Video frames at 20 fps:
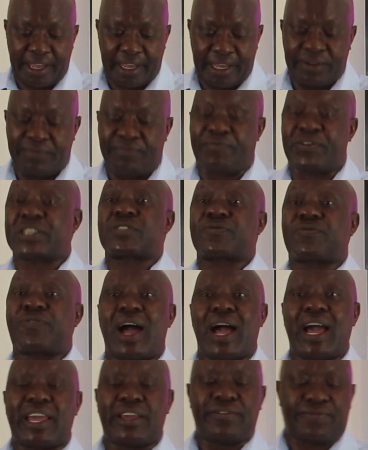verse
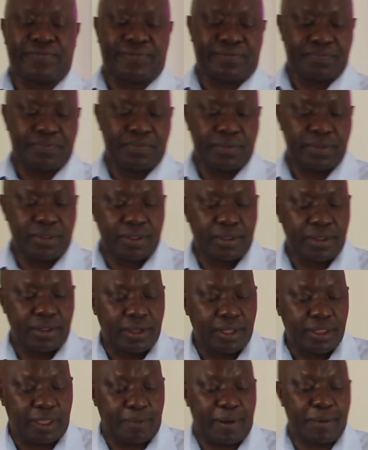5,
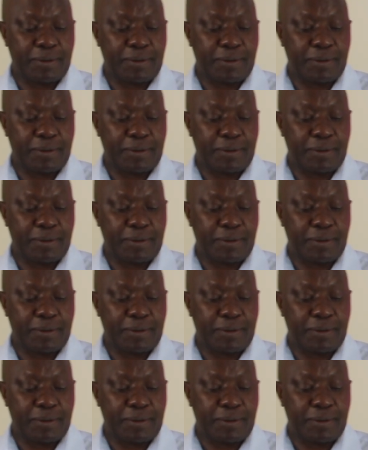the